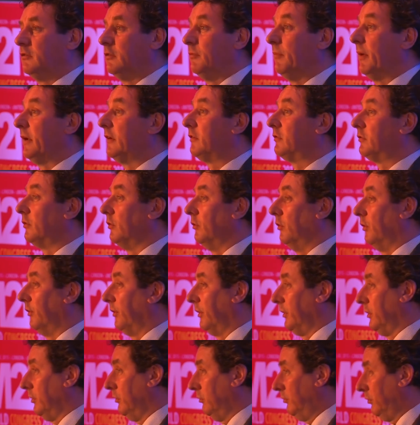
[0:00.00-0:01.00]
to make sure
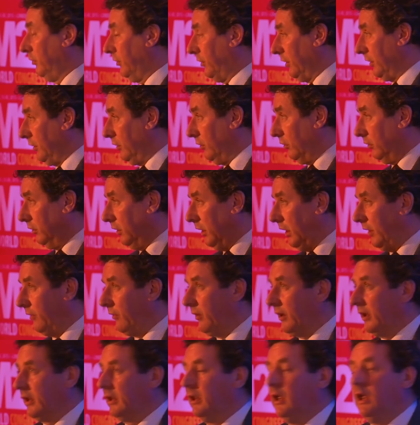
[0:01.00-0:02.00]
that you're
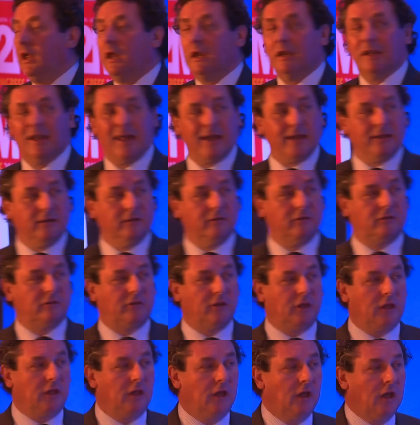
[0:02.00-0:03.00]
lowering
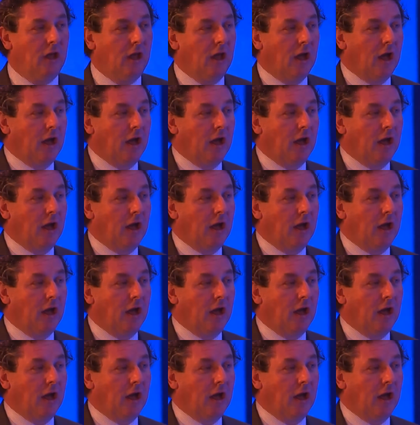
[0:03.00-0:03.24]
latency